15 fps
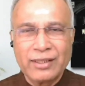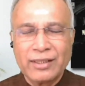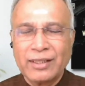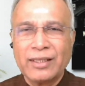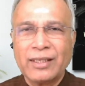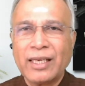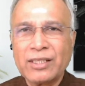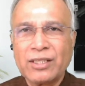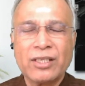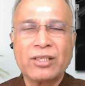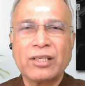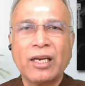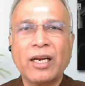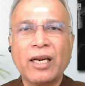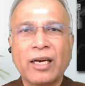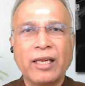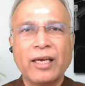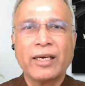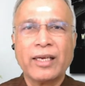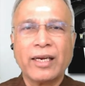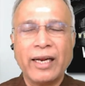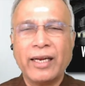the dust is still
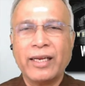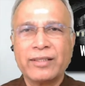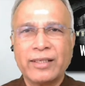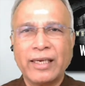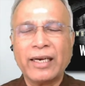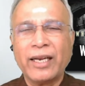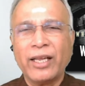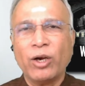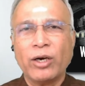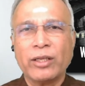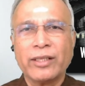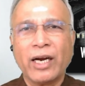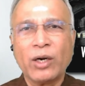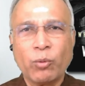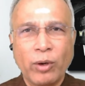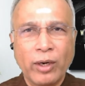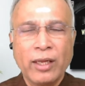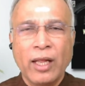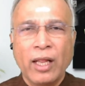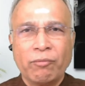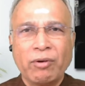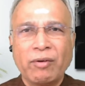settling on that one.
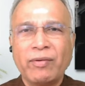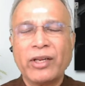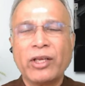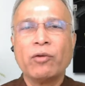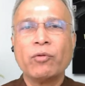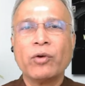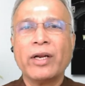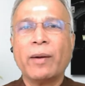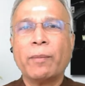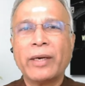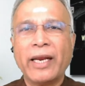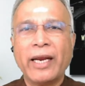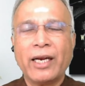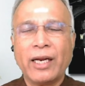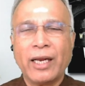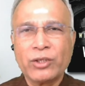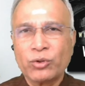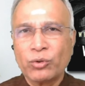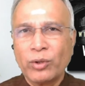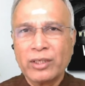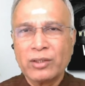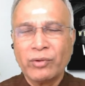We will give you an update as
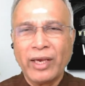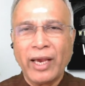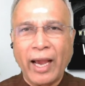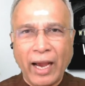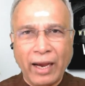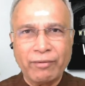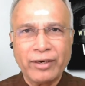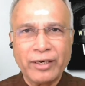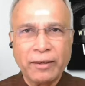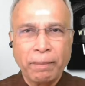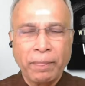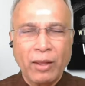soon as we have it.